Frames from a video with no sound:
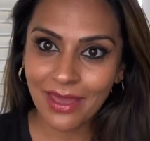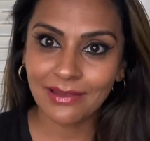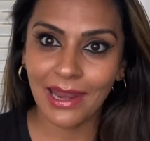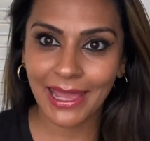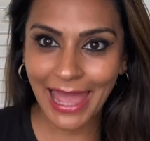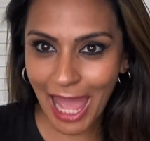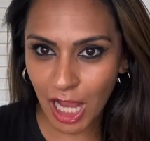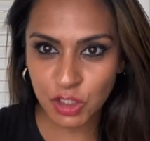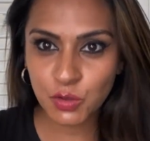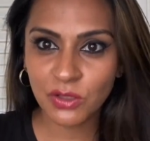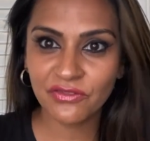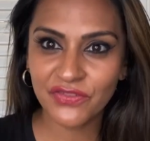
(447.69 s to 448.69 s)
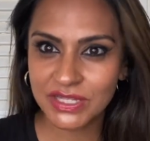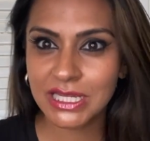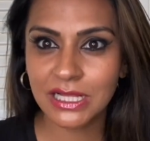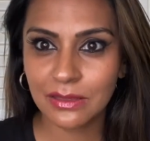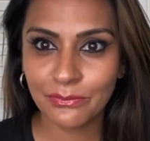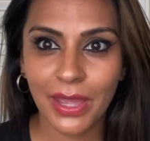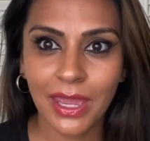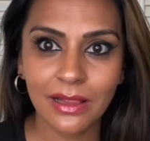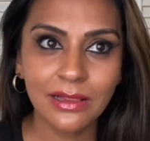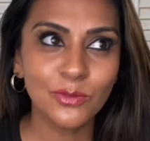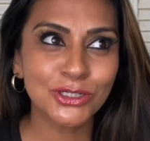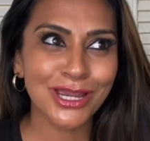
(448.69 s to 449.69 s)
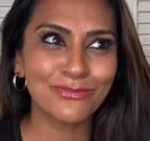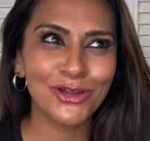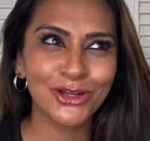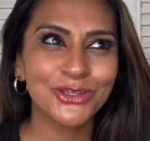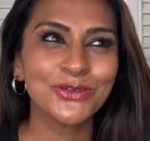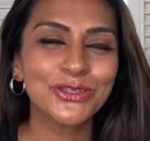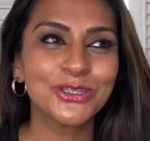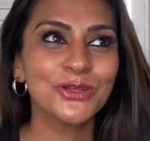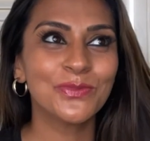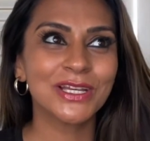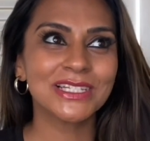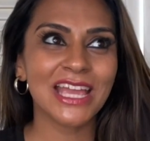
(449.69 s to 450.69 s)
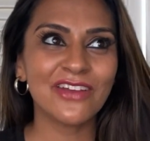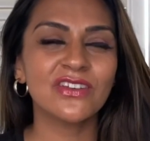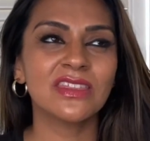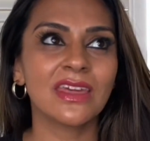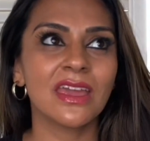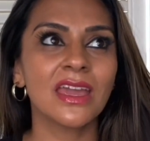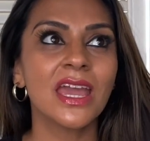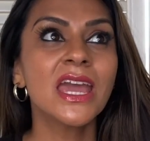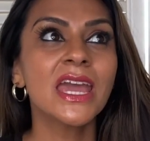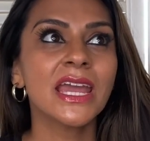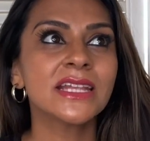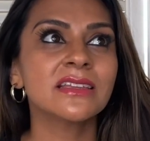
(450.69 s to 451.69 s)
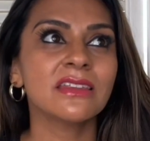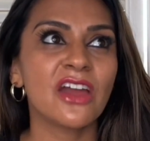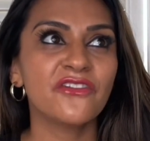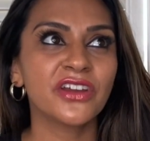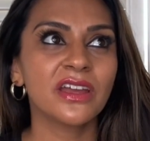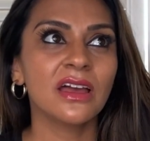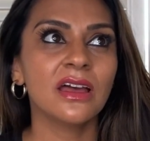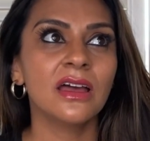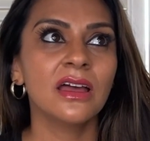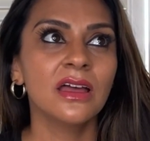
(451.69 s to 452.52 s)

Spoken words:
like actual physical mail, which I'm not used to because everything in South Africa